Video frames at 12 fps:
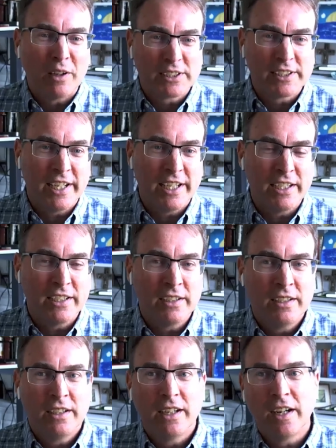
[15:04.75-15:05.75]
I'll
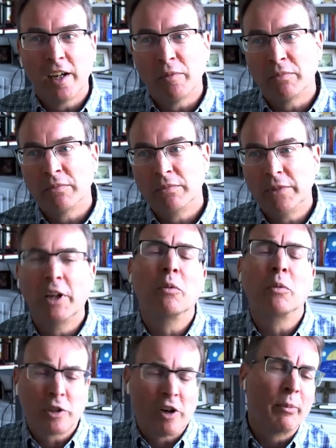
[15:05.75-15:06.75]
say, um, you
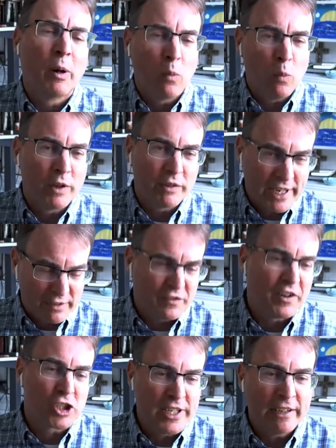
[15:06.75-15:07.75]
know, we're talking about what kind
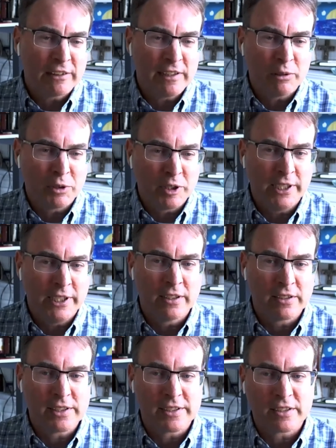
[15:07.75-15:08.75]
of functionality they would
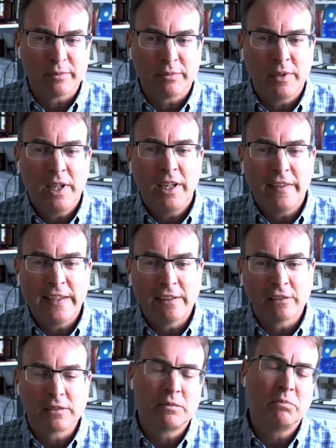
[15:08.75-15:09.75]
need in the system, and
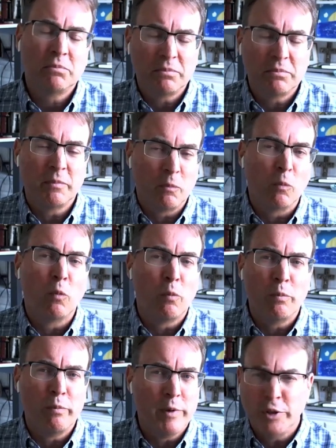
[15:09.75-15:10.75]
then they'll
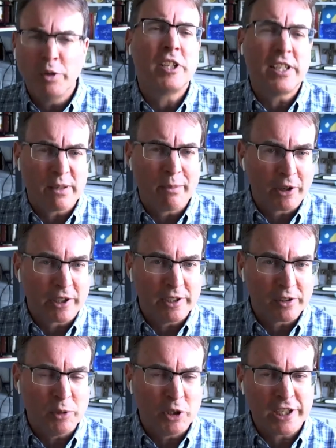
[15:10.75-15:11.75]
usually it's the
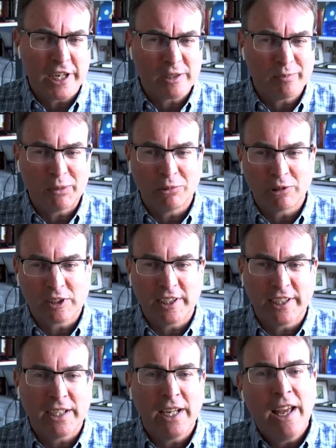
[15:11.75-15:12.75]
marketing or communications people will
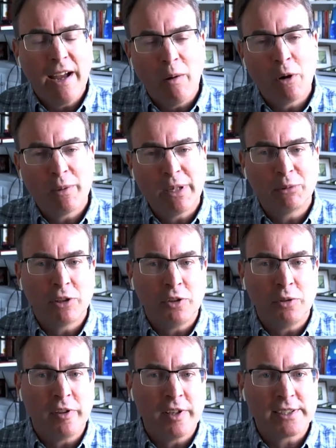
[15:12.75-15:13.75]
say, I want to be able
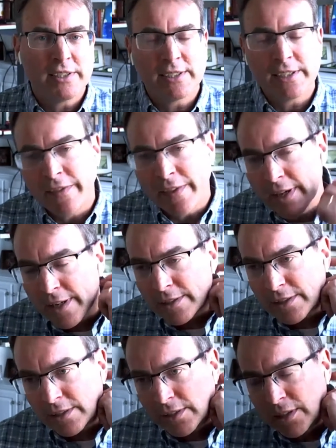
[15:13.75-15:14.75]
to do this, this, and
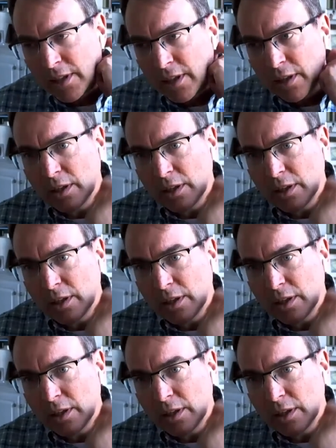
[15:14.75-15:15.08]
this